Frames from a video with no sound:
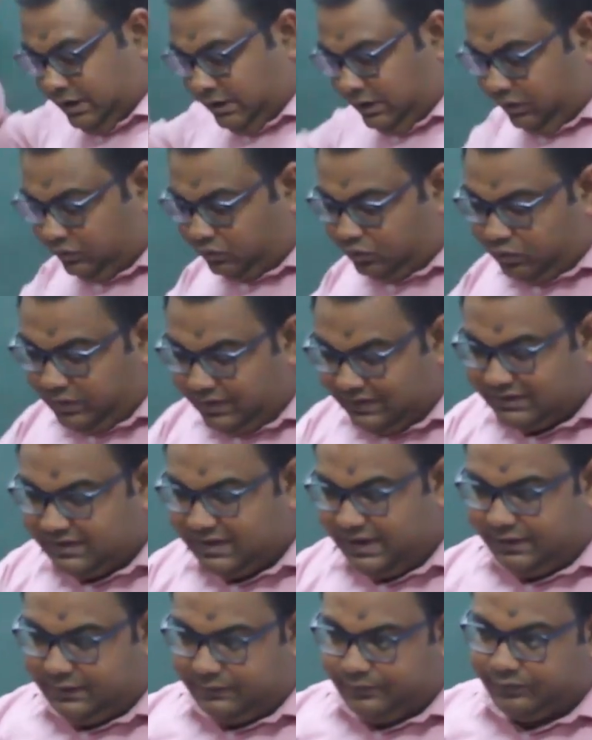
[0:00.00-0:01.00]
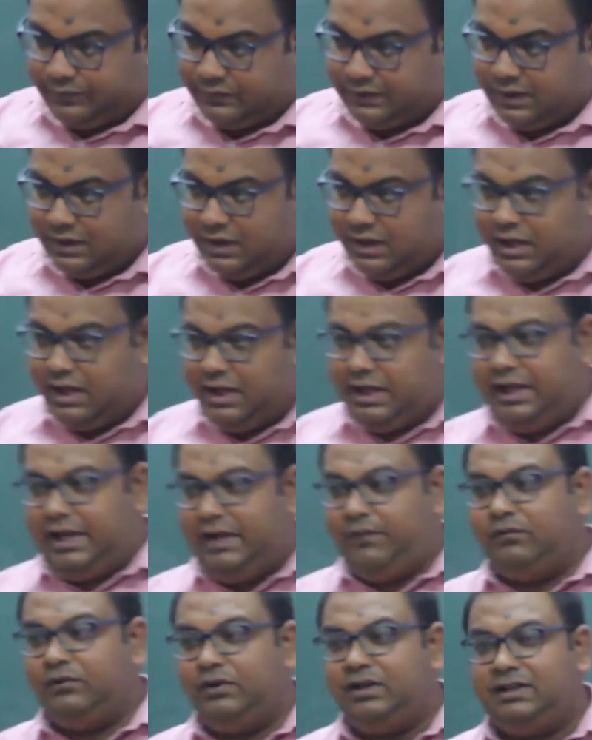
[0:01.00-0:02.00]
Now students check,
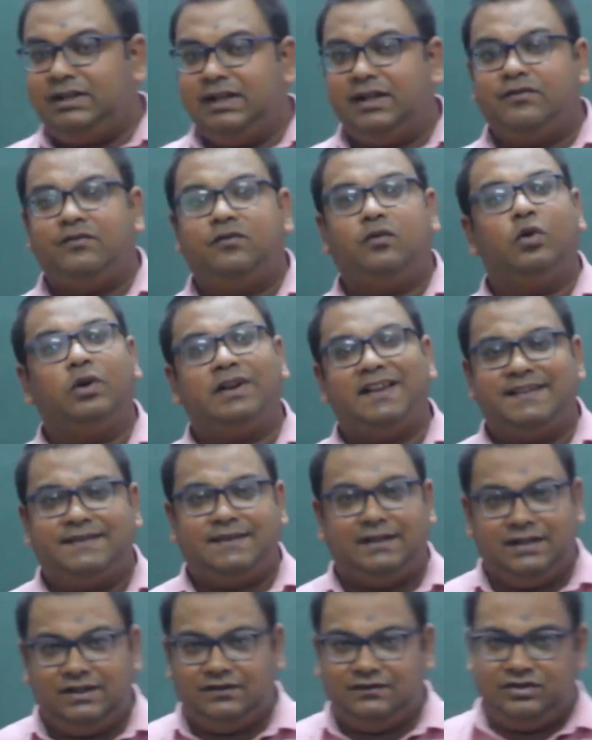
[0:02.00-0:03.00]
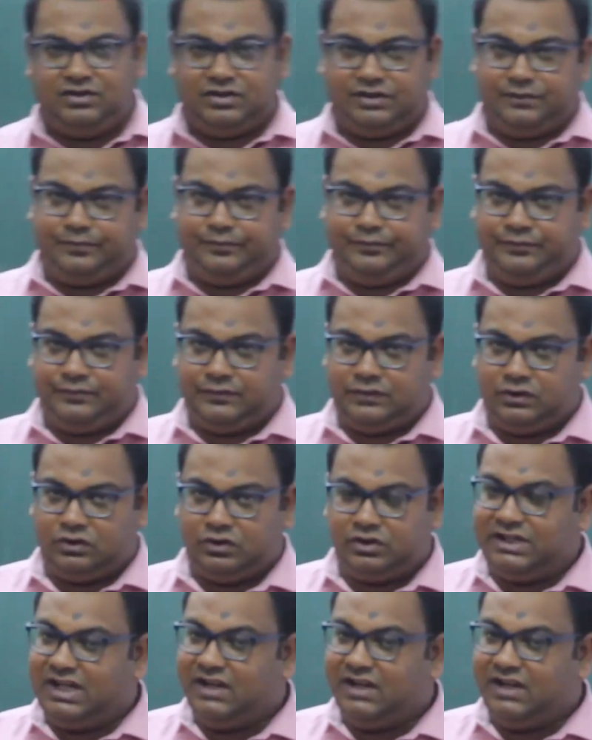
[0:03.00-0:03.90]
if we take 4 as the divisor, so